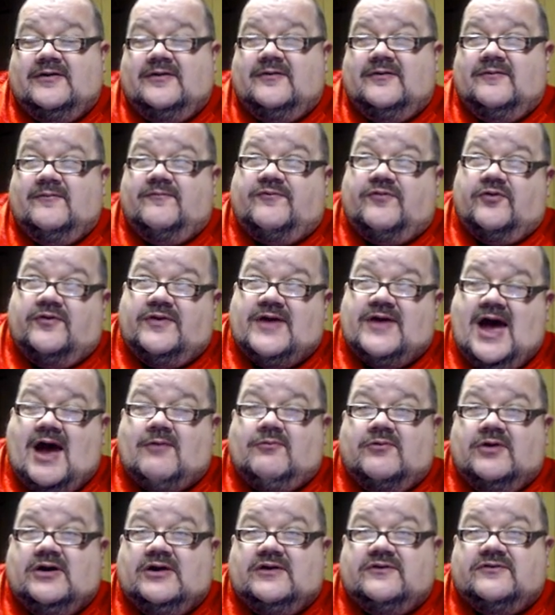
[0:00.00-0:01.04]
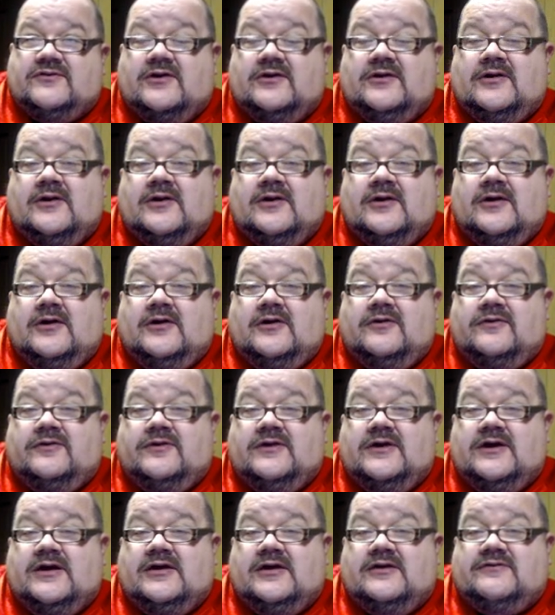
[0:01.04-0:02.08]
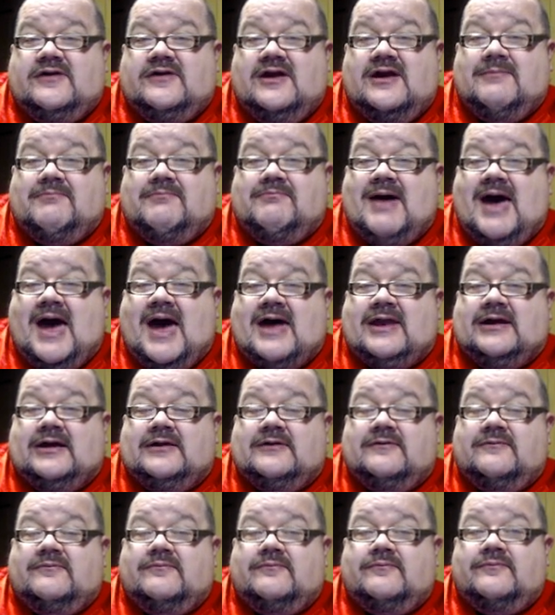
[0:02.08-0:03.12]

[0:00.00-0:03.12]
for that reason the team batting